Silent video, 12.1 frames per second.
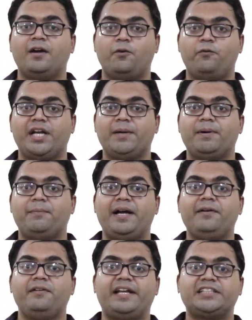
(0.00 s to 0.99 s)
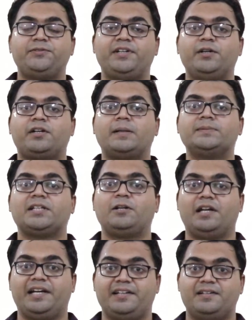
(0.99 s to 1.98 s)
whenever my next video comes
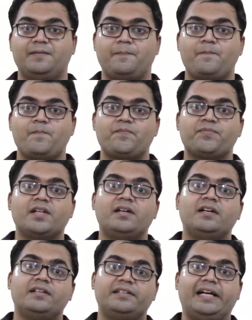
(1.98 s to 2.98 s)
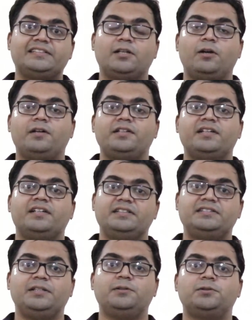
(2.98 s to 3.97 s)
online. Thanks a lot.
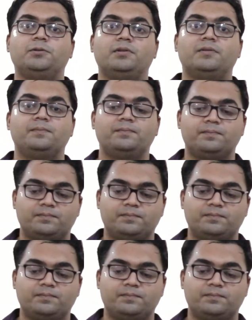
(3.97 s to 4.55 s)
See you soon.